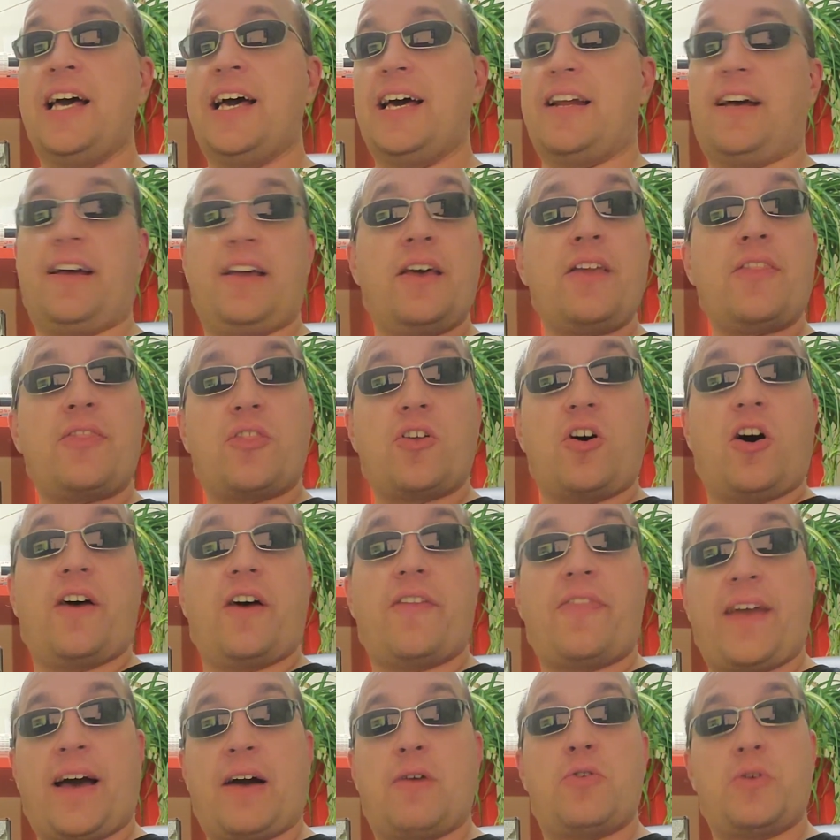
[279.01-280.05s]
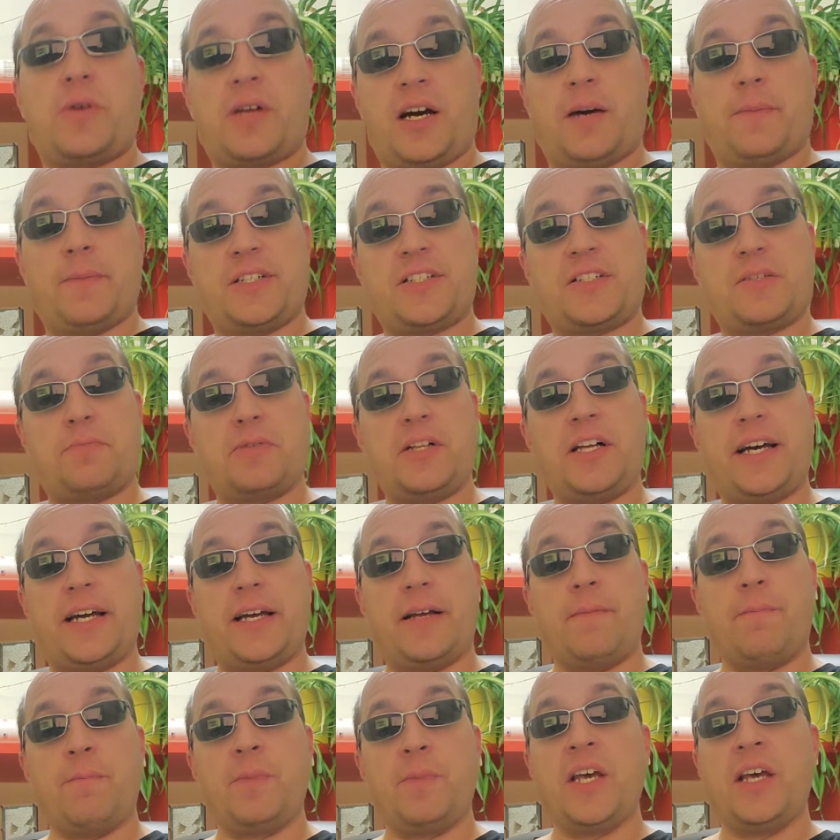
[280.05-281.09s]
And I had thought that would come into
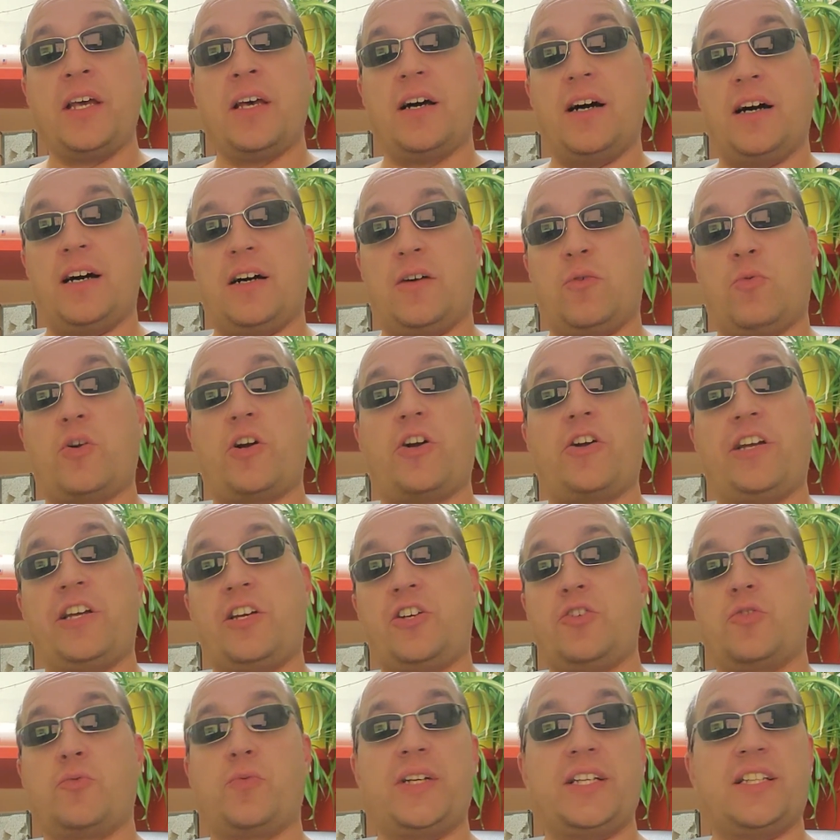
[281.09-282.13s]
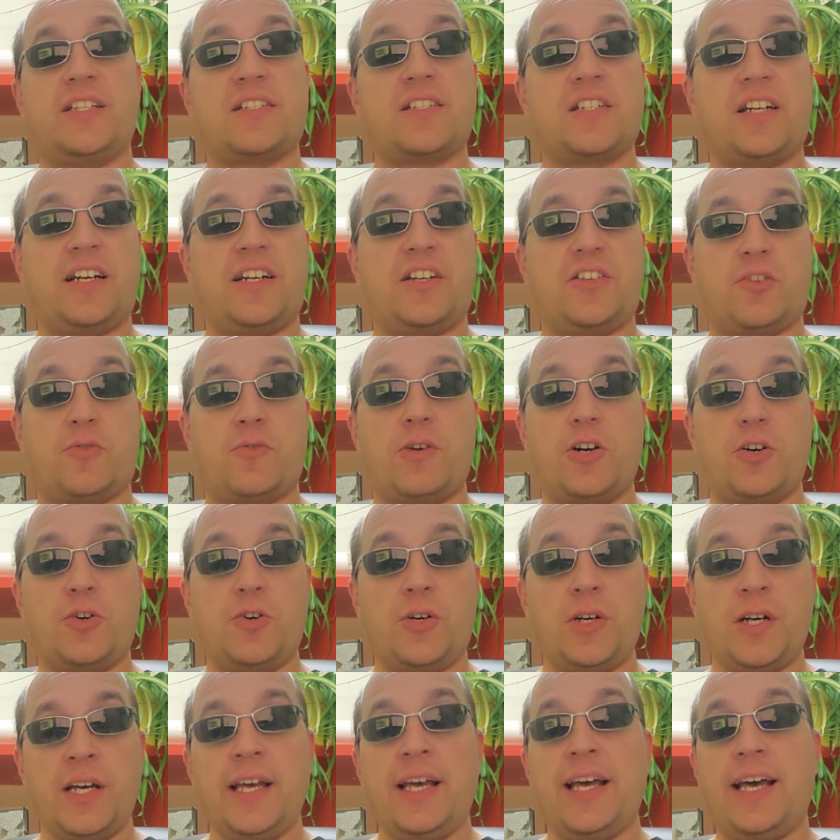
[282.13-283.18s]
play, where it could read the sign on the
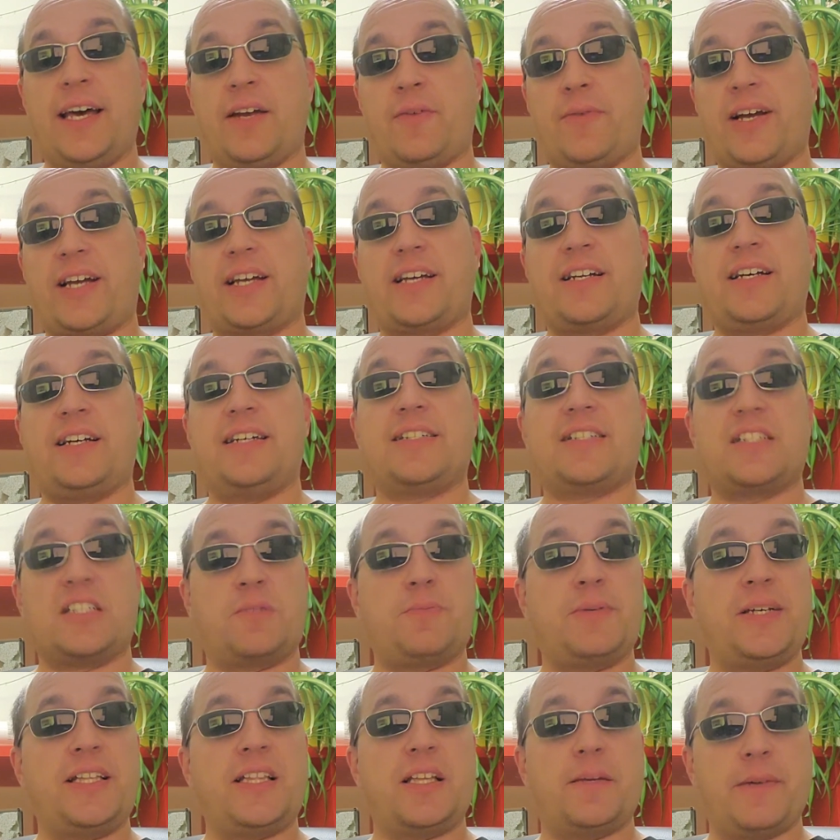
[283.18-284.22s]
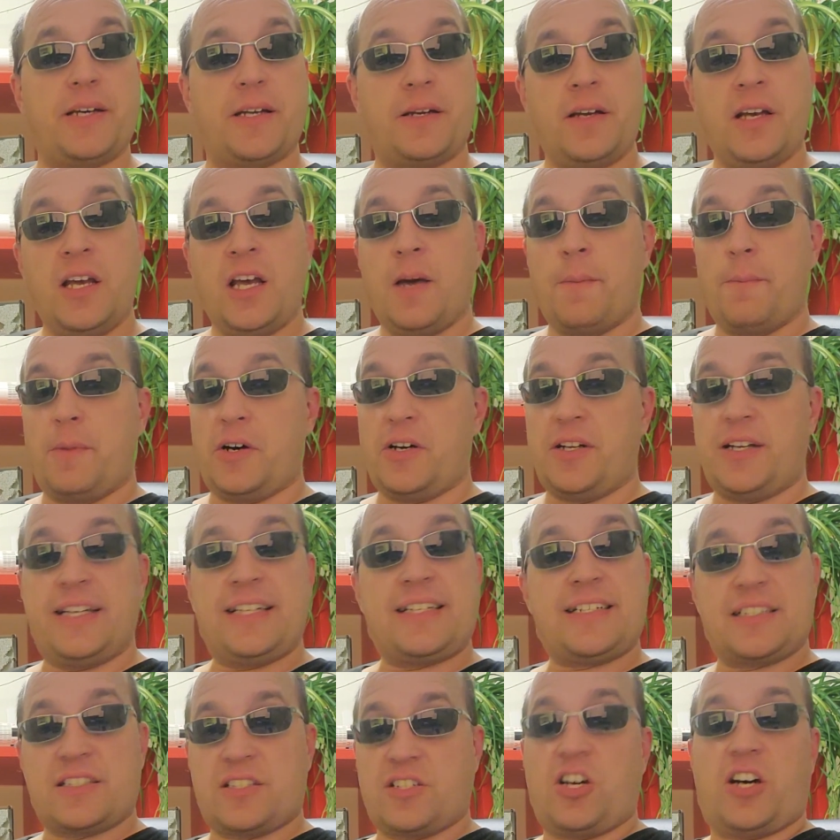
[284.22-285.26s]
road and recognize the speed limit. But
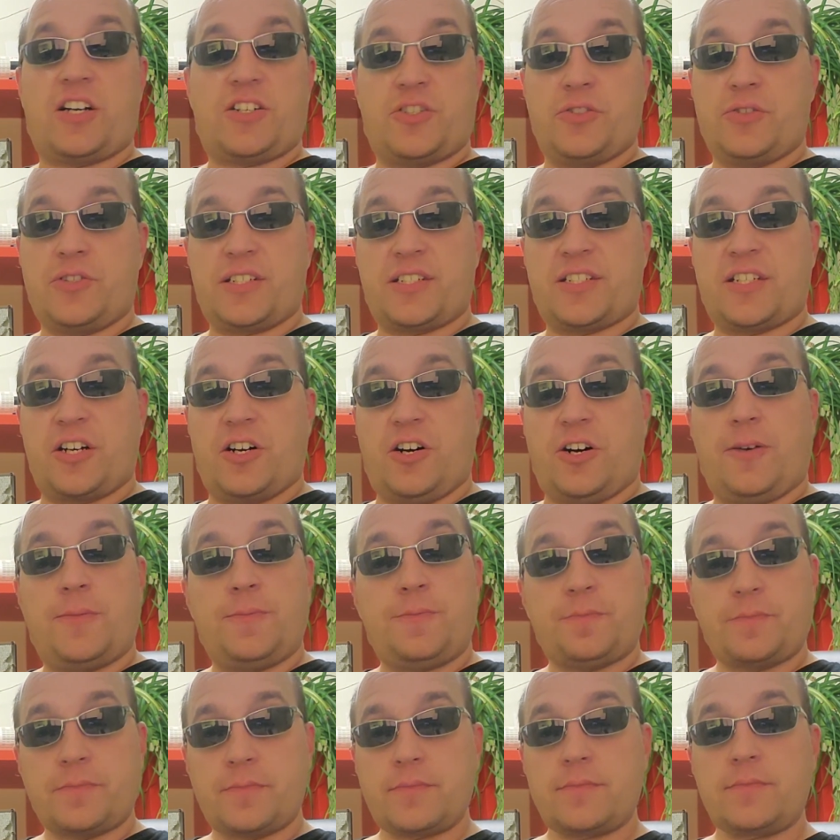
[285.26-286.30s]
it does not do this at all.